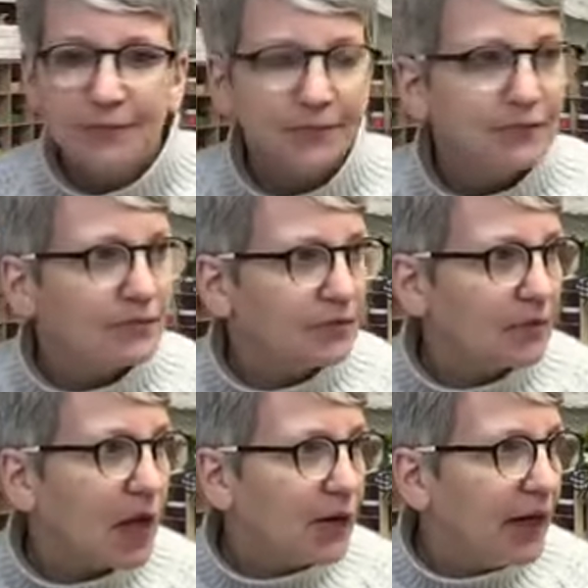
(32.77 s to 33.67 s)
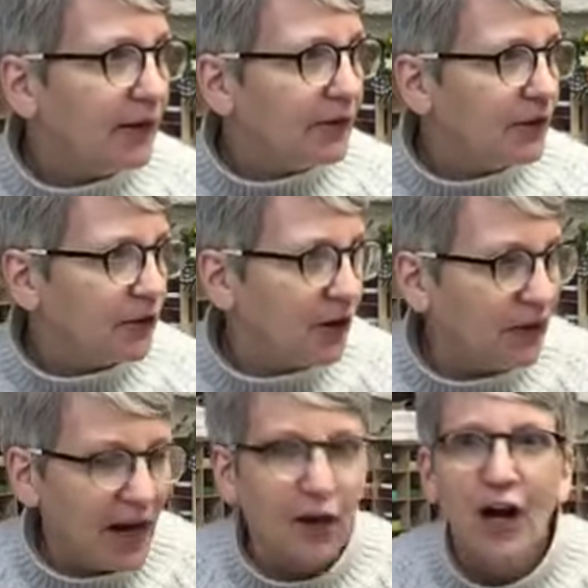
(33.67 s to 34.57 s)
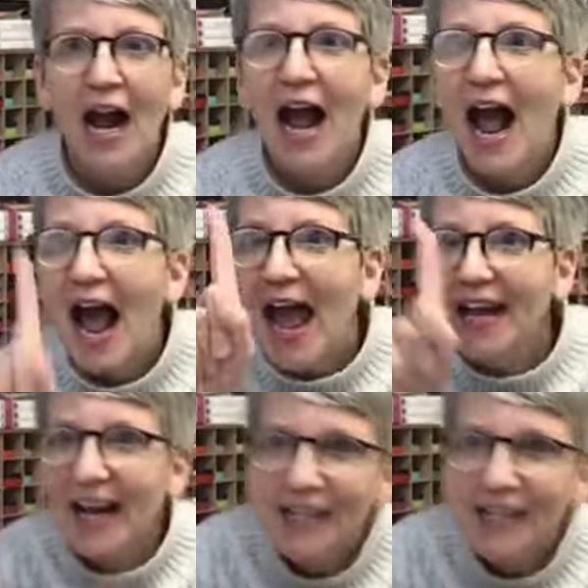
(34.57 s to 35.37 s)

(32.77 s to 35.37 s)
though? Okay, there they are. Hang